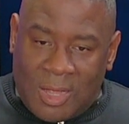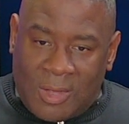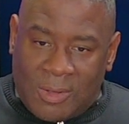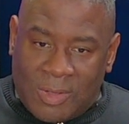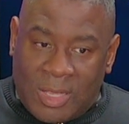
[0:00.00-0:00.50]

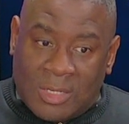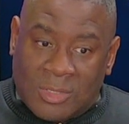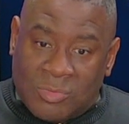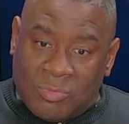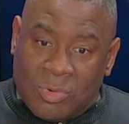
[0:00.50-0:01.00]
and
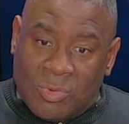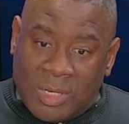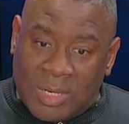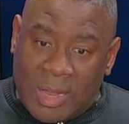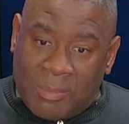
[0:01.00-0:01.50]
it's
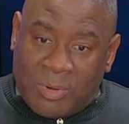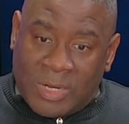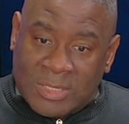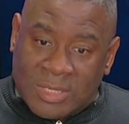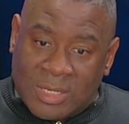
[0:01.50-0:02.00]
ruining our
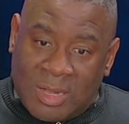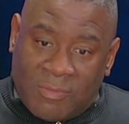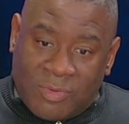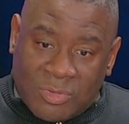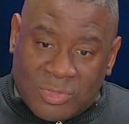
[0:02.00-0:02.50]
present and our
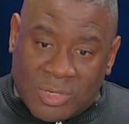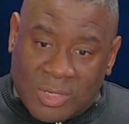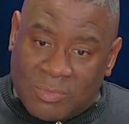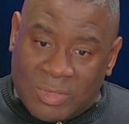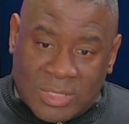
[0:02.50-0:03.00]
future,
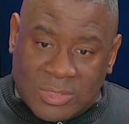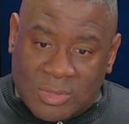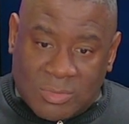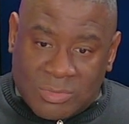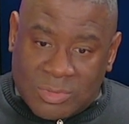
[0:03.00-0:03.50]
and we just
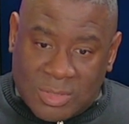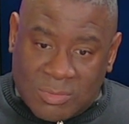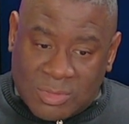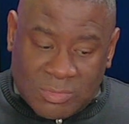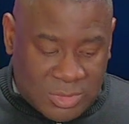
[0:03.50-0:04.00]
don't see
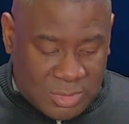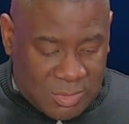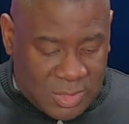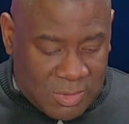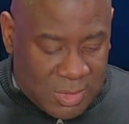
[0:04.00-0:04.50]
what's
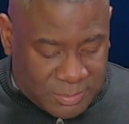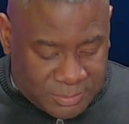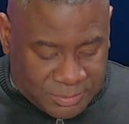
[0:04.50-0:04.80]
going on.